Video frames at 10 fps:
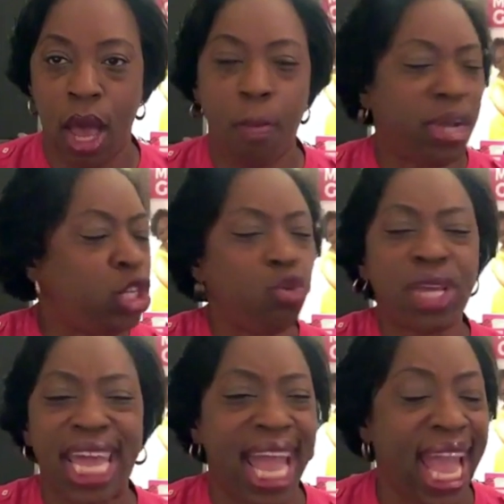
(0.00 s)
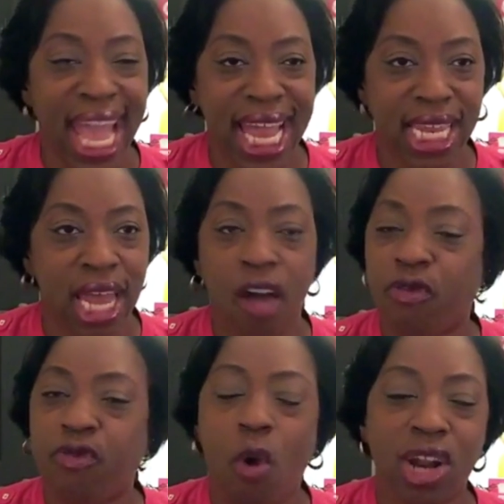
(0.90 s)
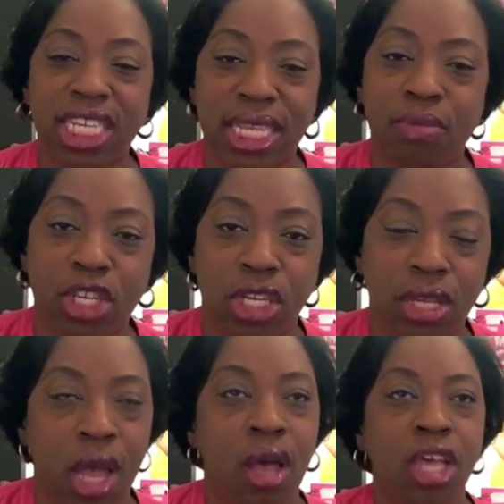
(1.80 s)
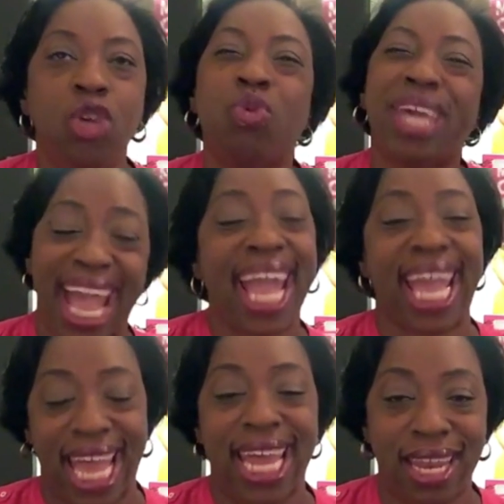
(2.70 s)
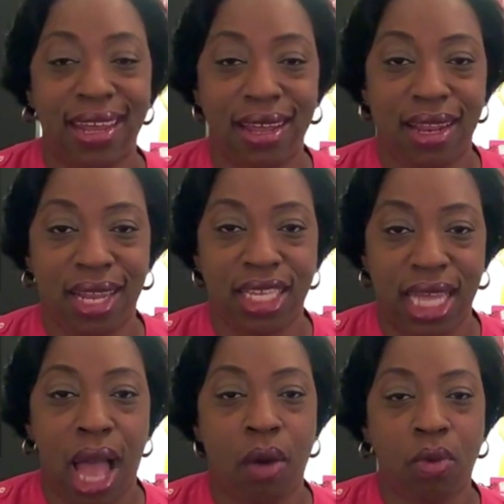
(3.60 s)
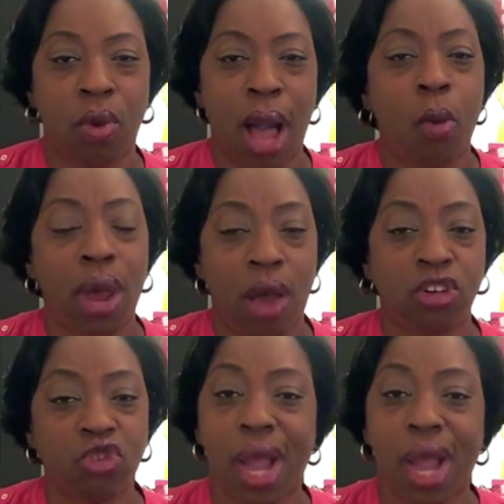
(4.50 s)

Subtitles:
But you can't force them to. You can. Listen, what I was trying